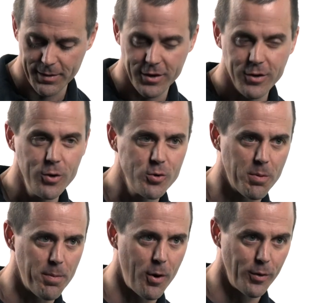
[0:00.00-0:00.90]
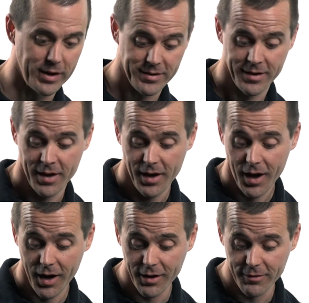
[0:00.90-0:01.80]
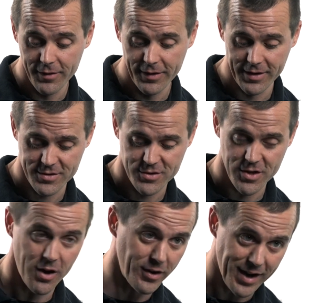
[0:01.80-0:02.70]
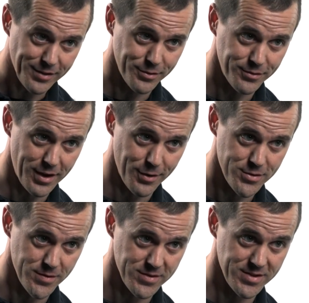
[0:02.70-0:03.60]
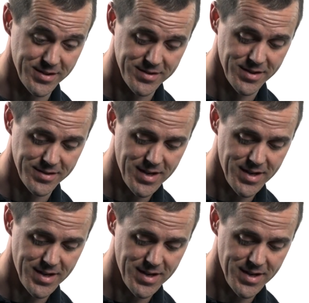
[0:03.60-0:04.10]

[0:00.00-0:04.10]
am a huge proponent of this solid axle slider surface that these things